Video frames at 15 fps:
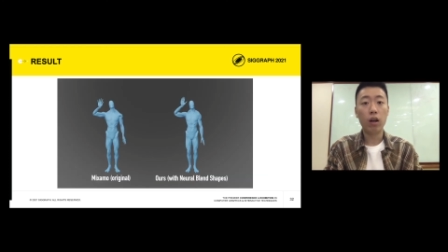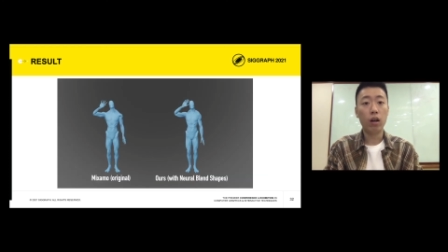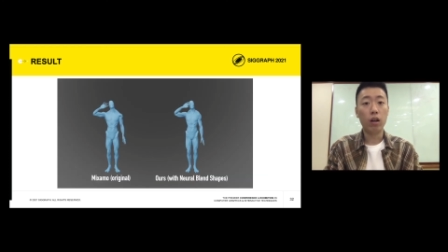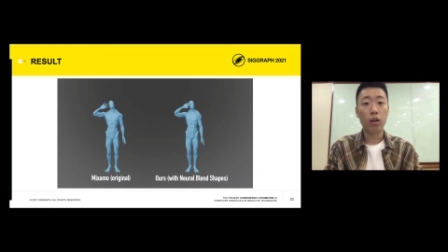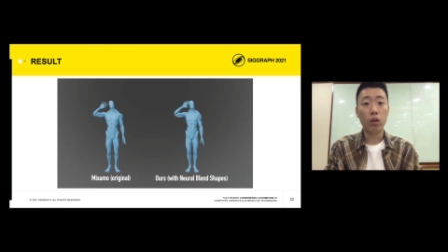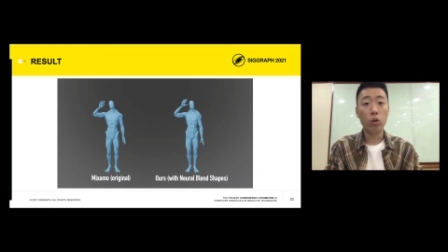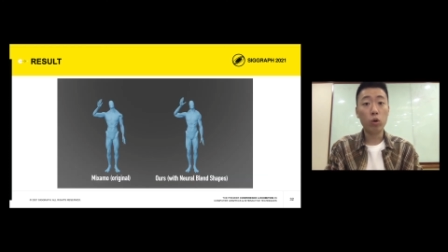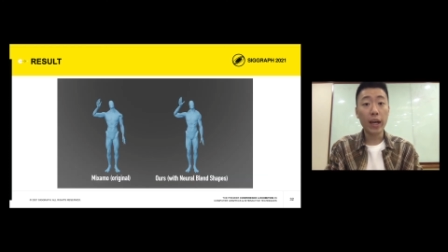
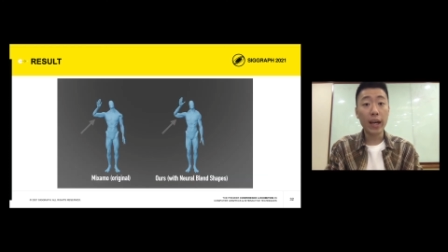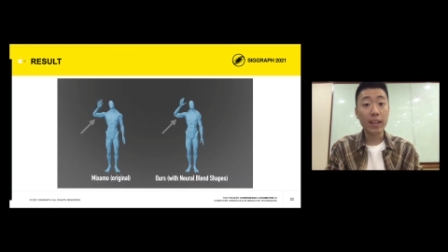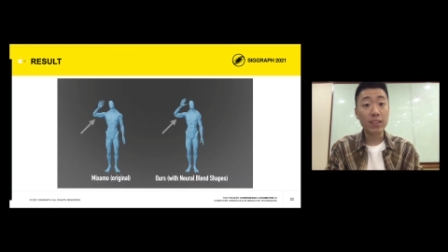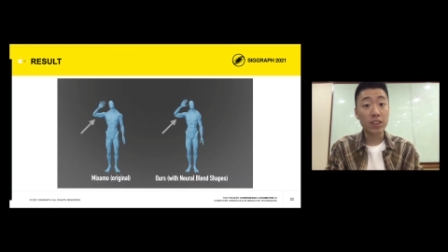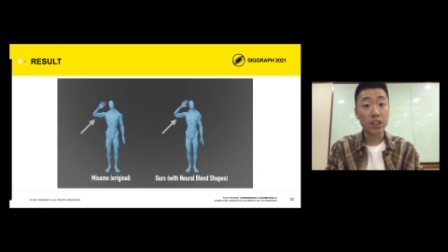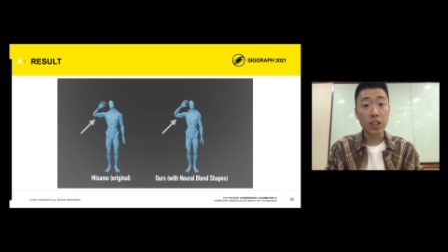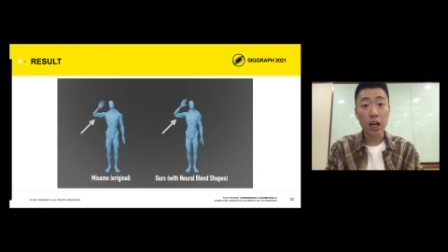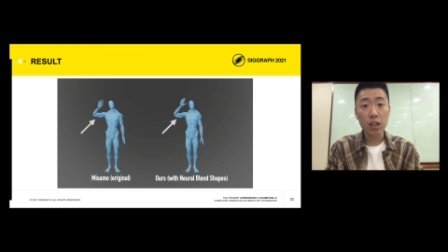Look at the
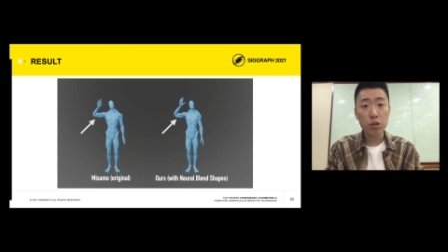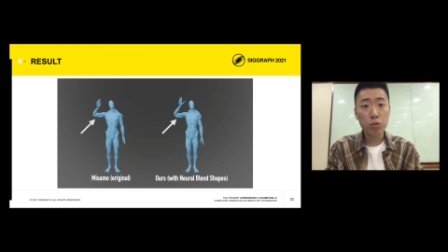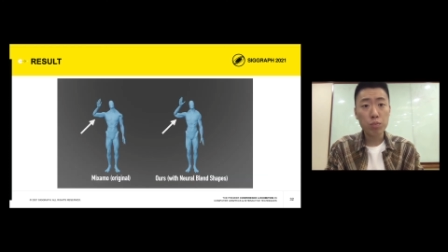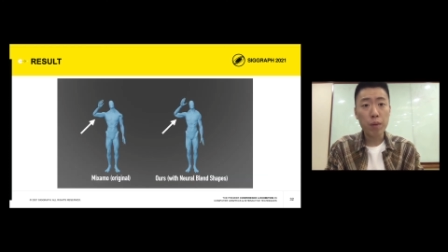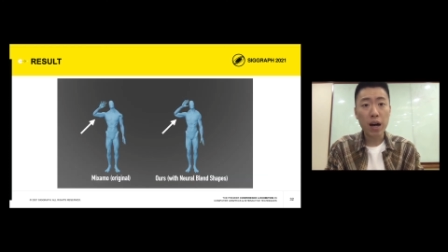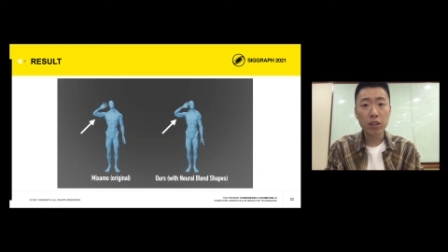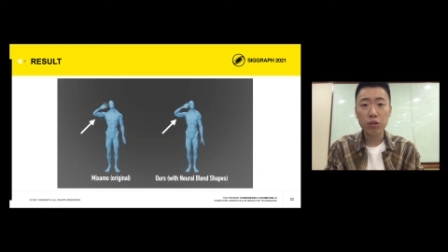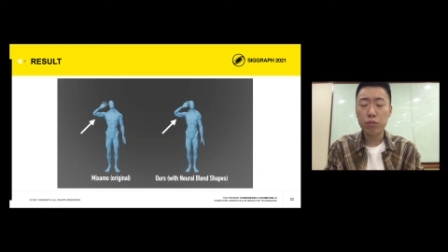subtle
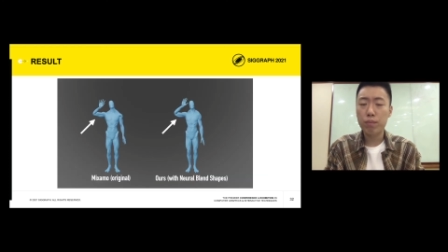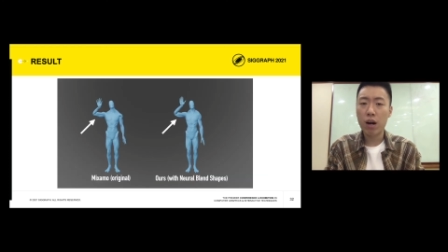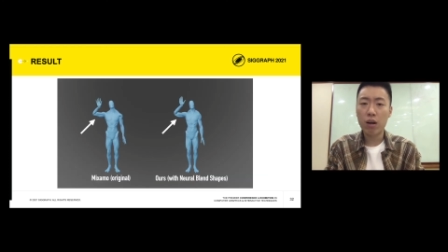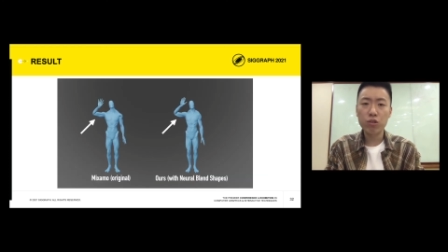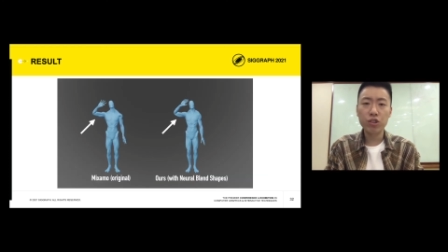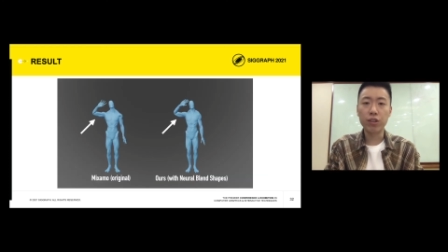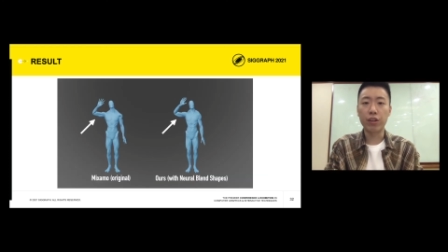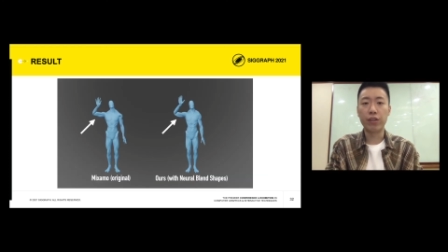muscle
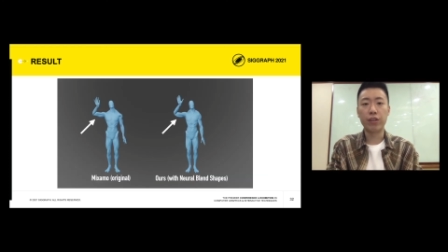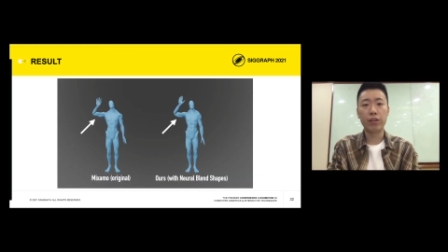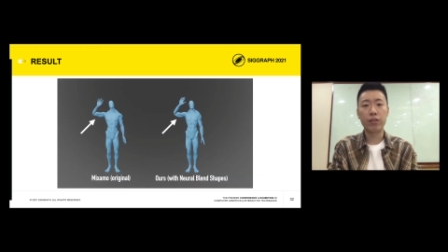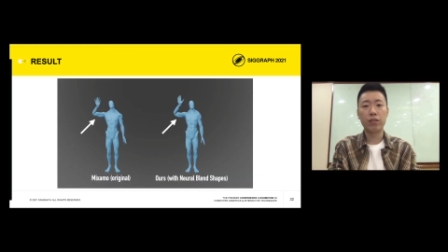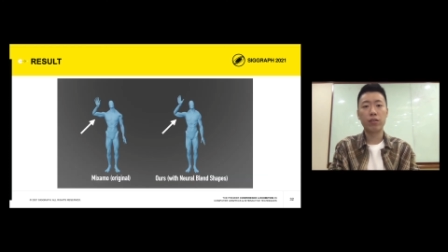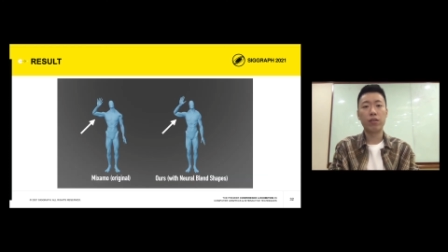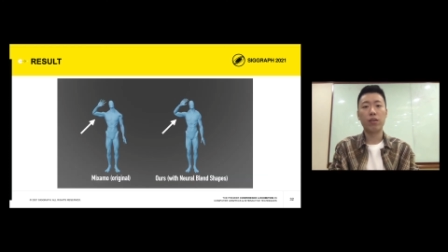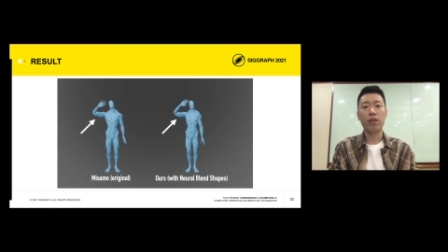bulging here.
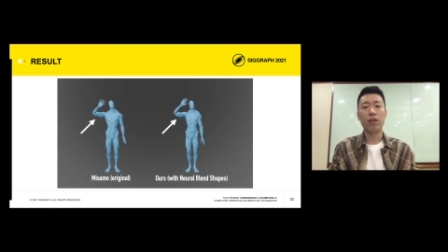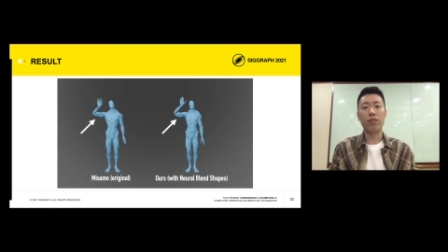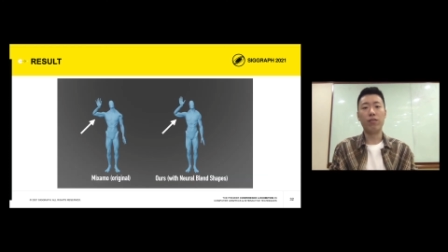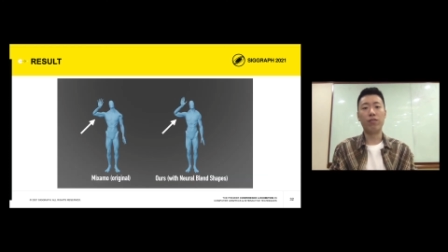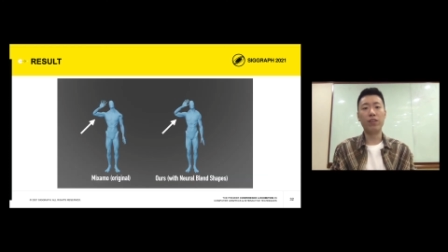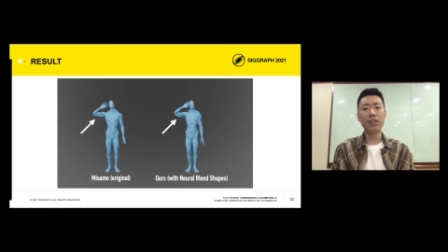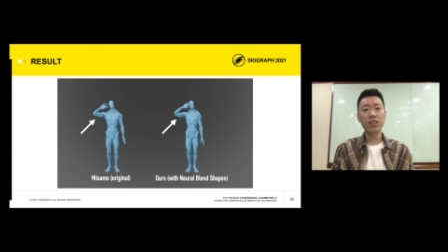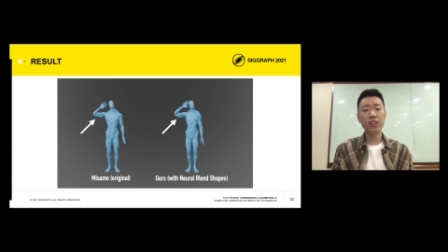
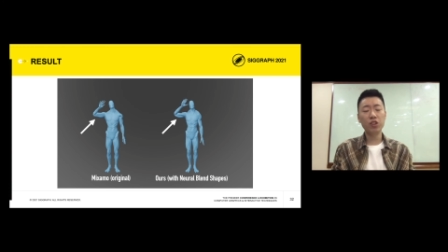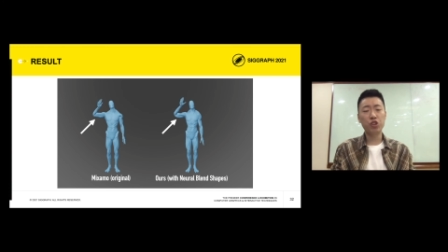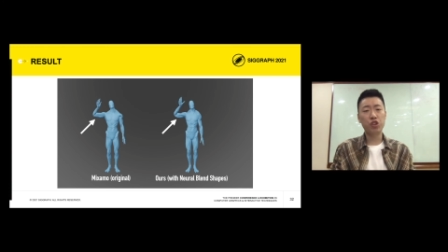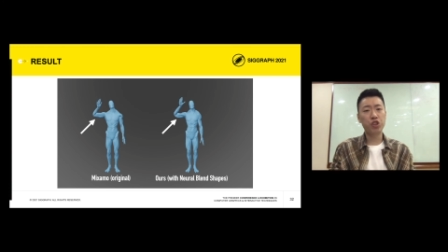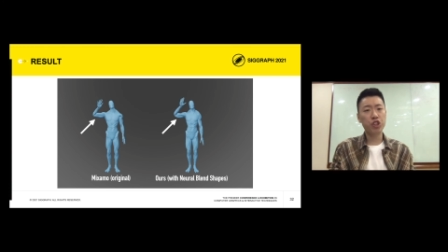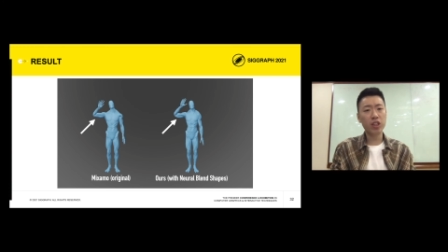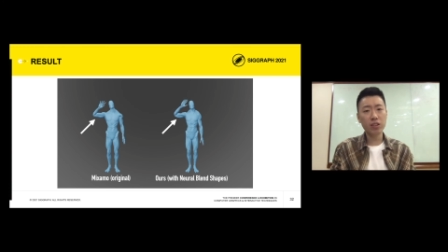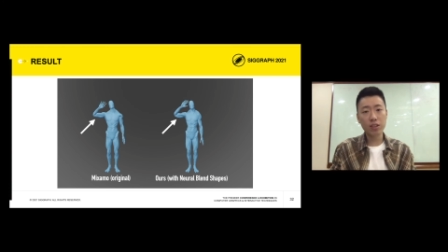This is
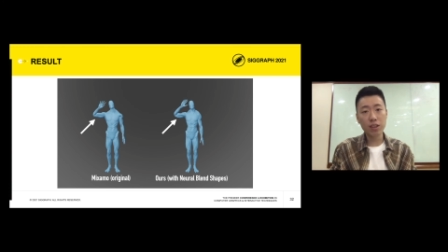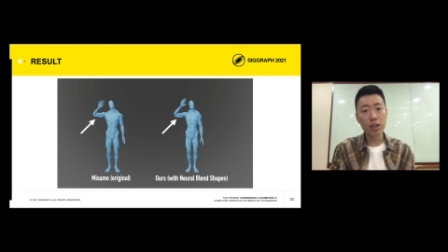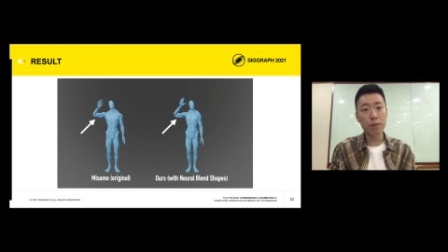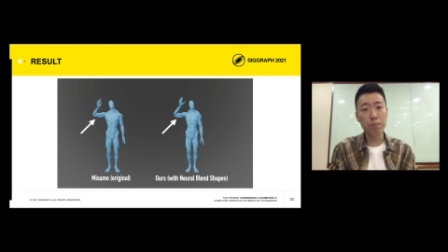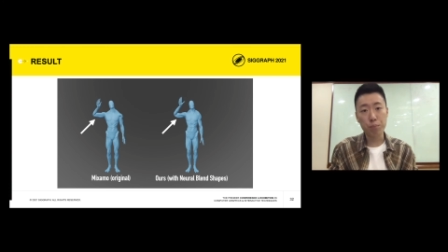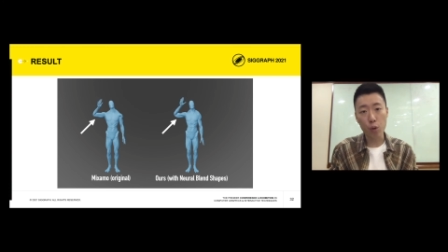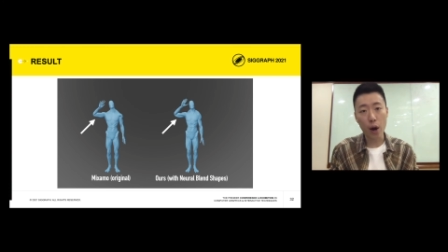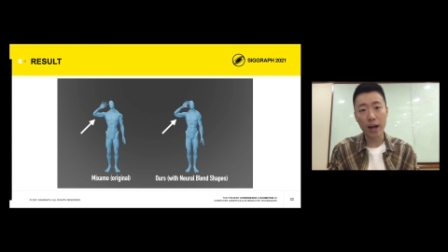just
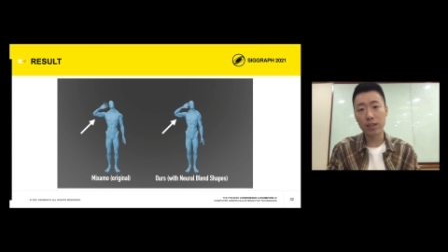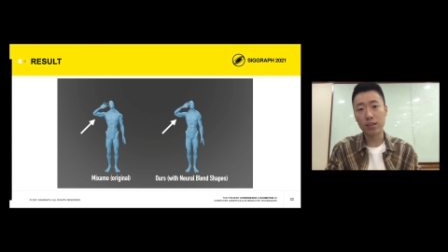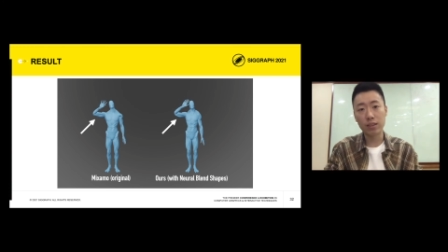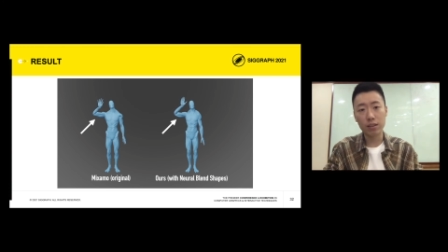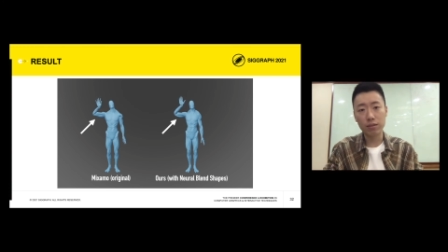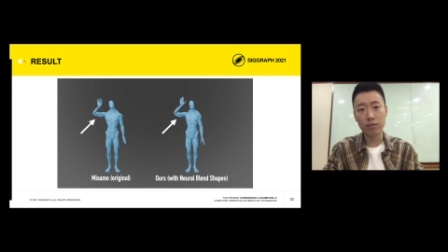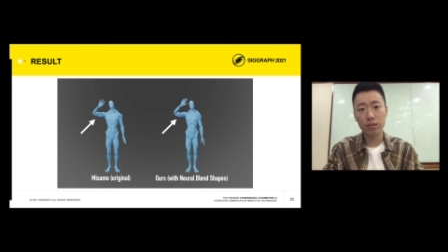impressive.